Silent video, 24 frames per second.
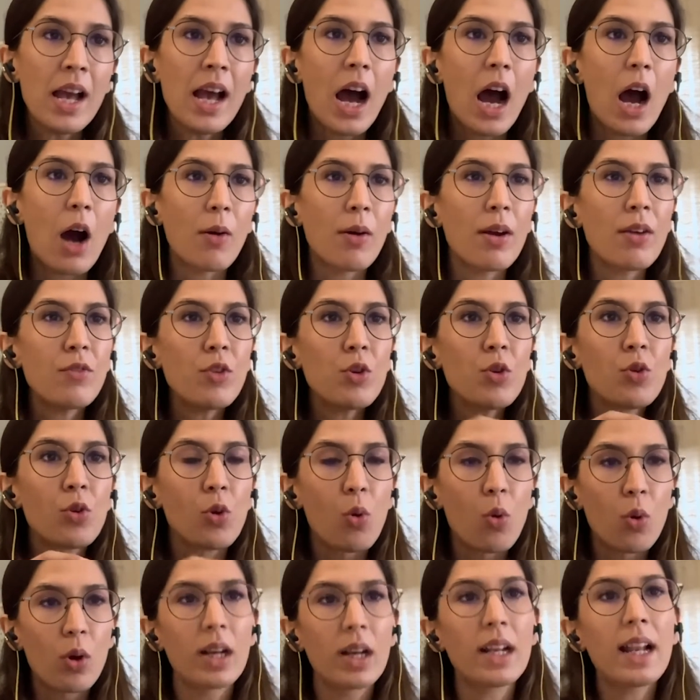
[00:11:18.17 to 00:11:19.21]
How have you
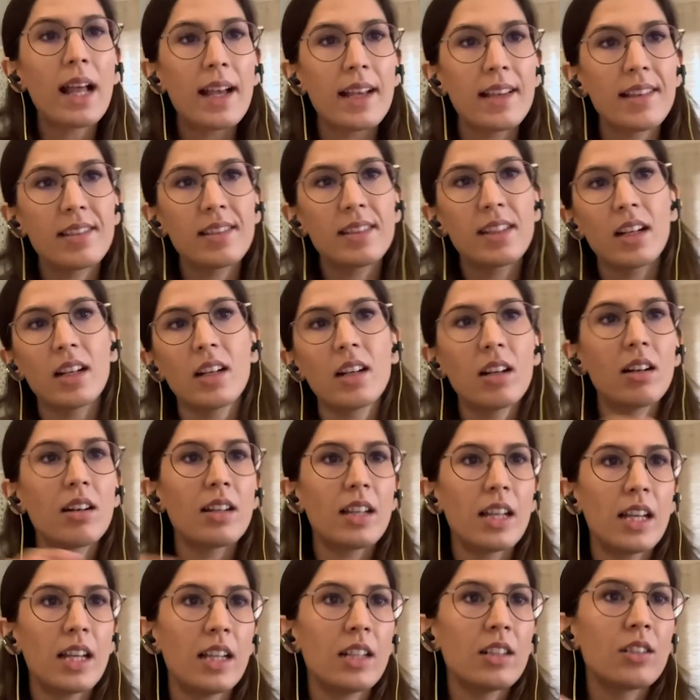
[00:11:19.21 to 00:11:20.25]
localized Tinder,
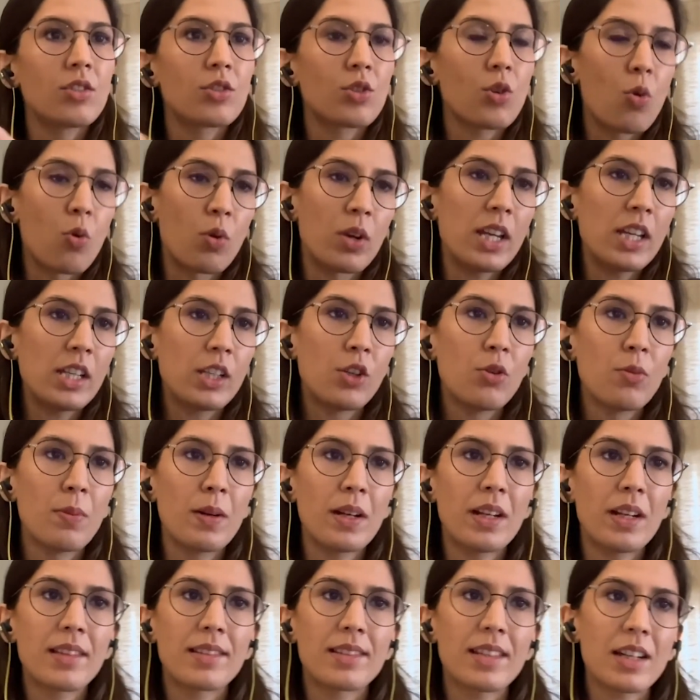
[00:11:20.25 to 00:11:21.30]
Hinge,
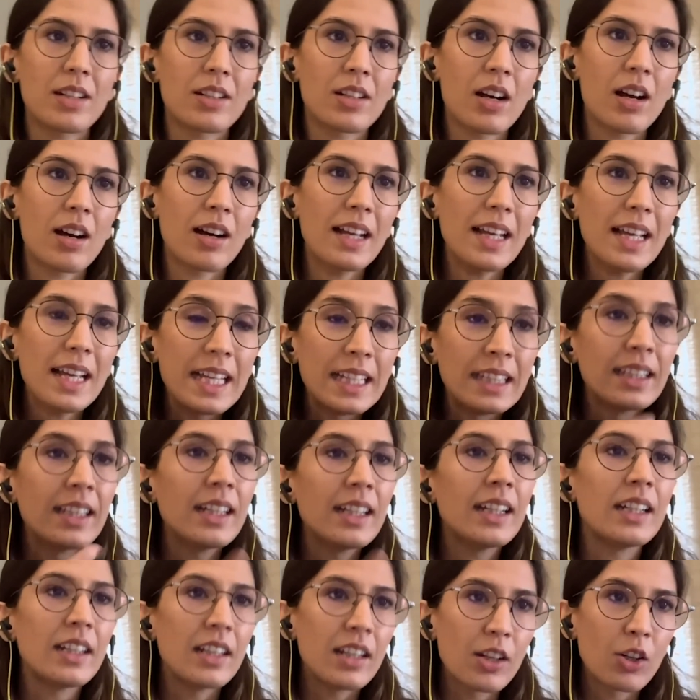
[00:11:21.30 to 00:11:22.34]
OkCupid, etc. in the
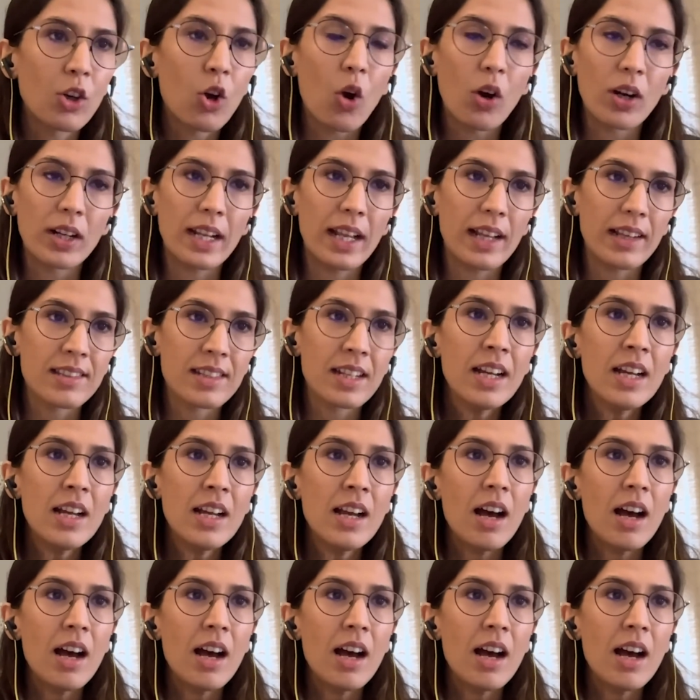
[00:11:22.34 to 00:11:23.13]
Indian context?